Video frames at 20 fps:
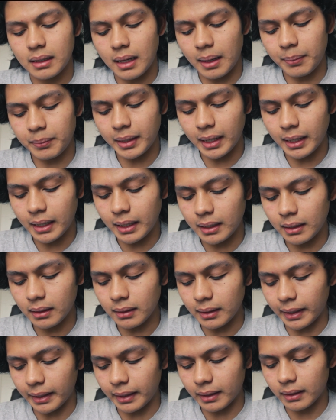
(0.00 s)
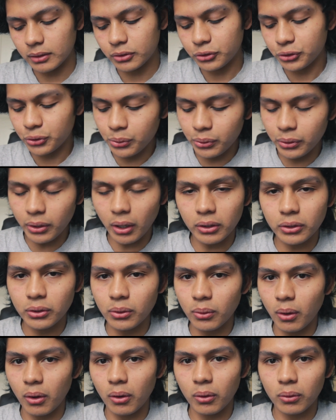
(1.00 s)
like 2
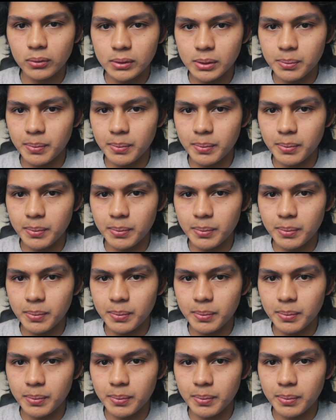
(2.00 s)
Yongnuo